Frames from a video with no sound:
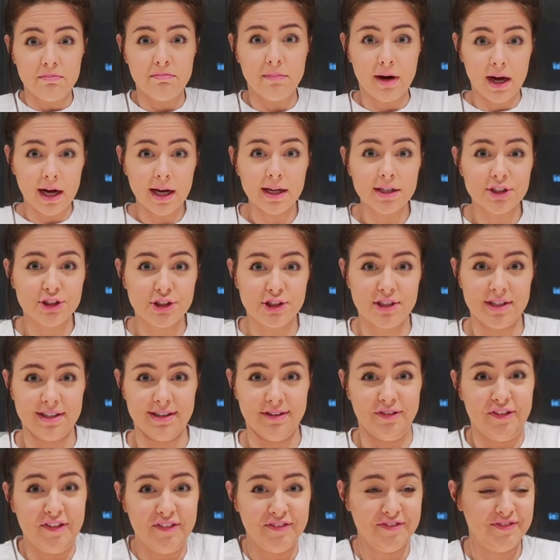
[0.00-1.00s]
much
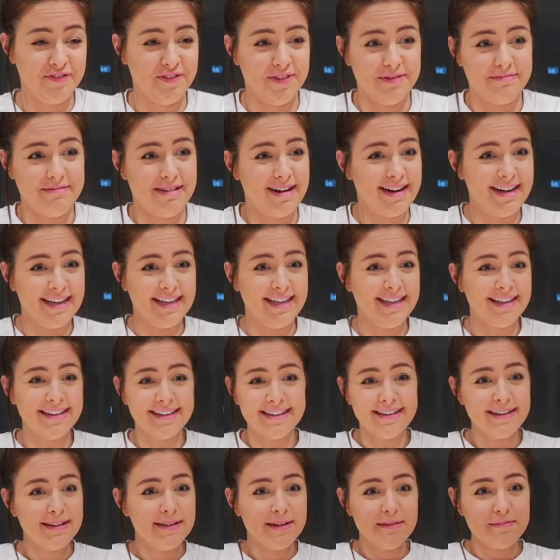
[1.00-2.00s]
for my
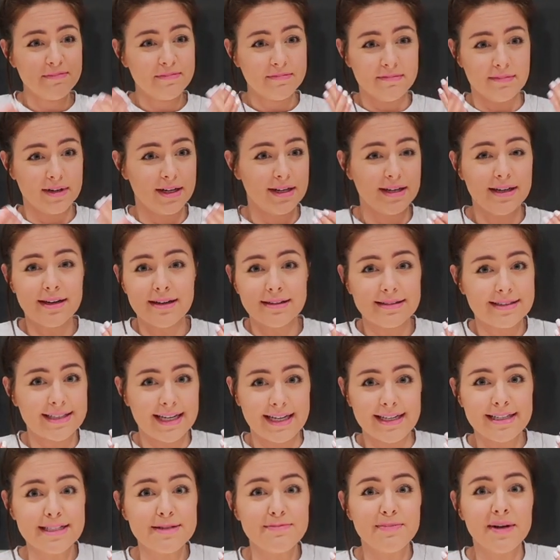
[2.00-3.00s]
little
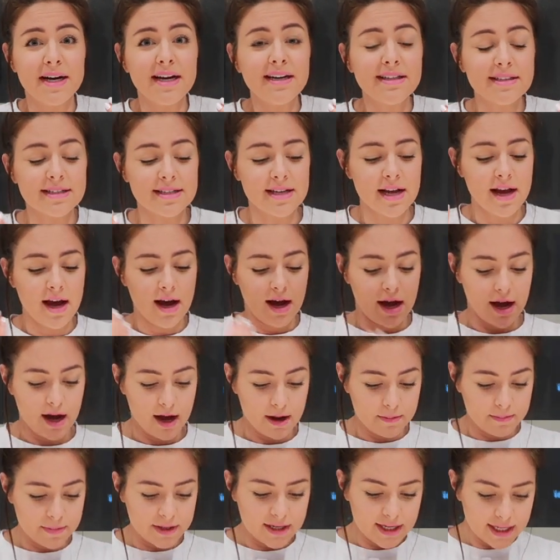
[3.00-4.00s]
taste buds.
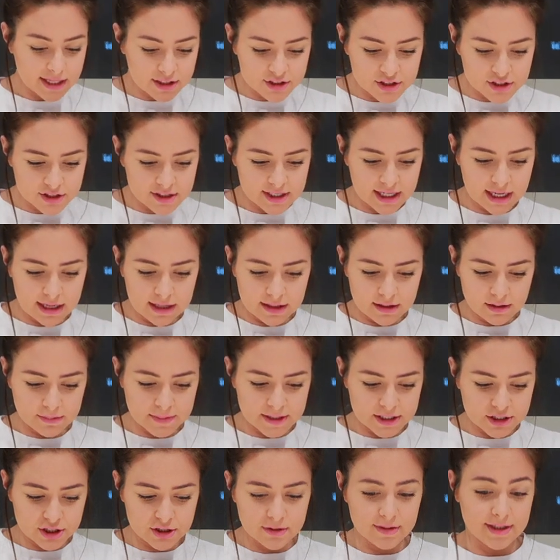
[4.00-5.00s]
Nick's just had a little
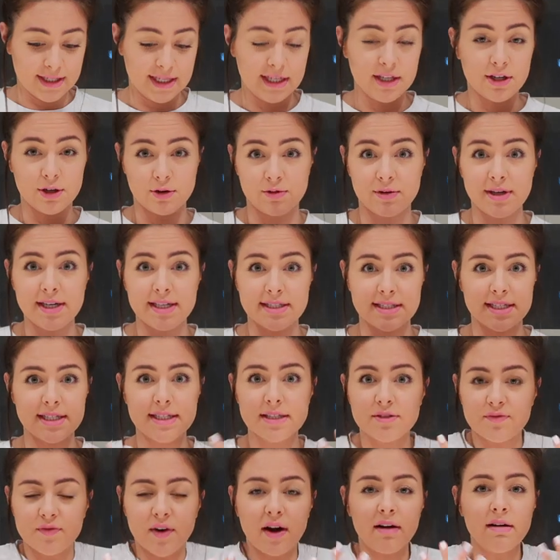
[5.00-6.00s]
bit too and he agrees.
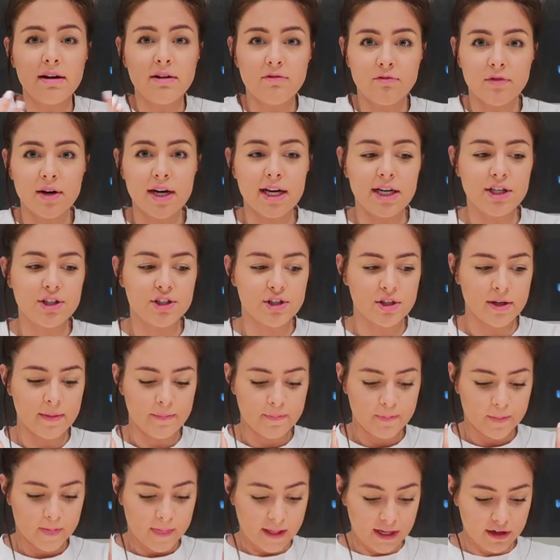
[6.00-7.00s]
It's very rich
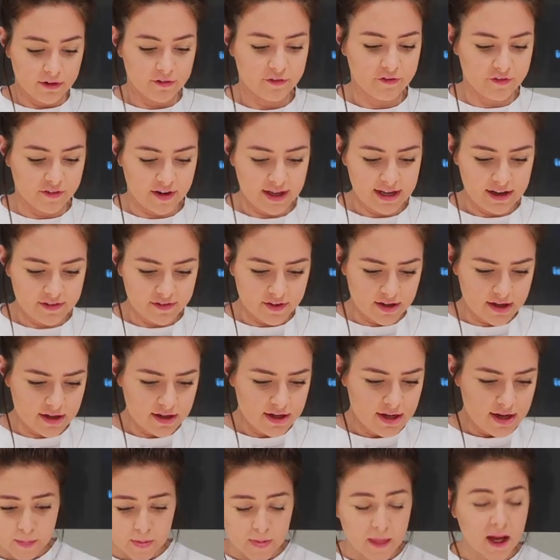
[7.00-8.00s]
in
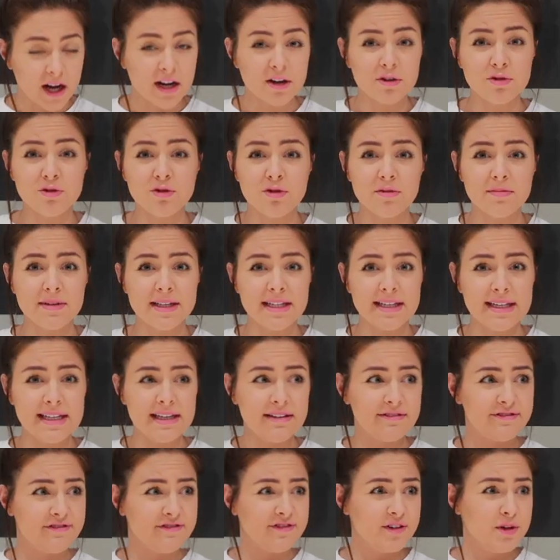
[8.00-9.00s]
flavor. I don't normally
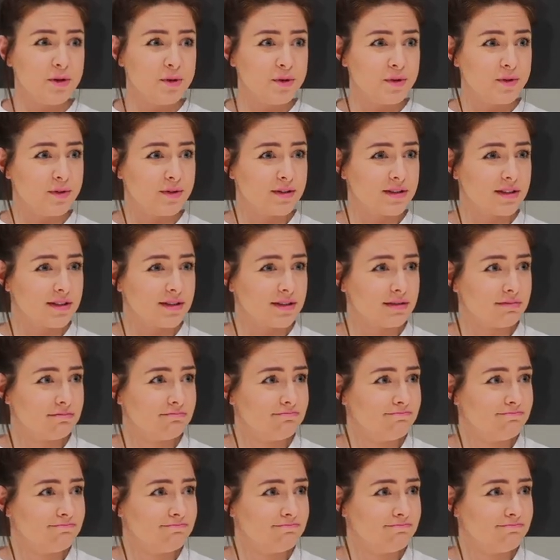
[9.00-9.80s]
leave food.